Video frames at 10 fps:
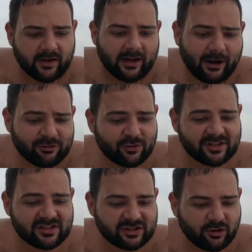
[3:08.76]
How
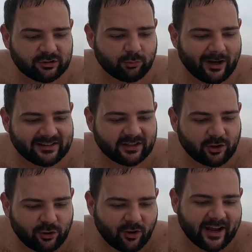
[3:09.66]
does a saltwater
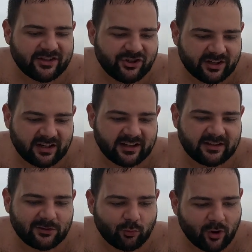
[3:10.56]
chlorine
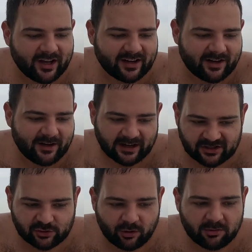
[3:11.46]
generated work?
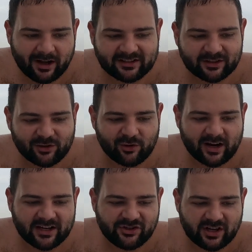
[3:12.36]
A saltwater
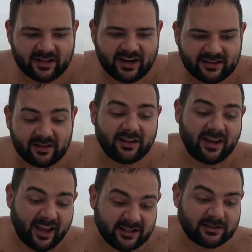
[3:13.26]
chlorine generated
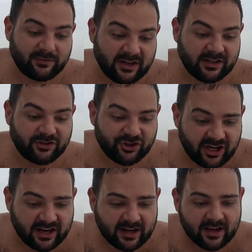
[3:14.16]

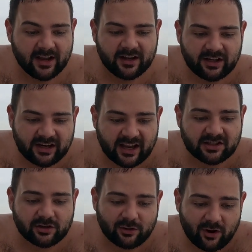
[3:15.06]
SVG
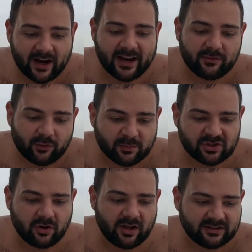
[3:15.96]
creates chlorine from
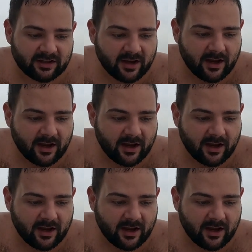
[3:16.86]
salt.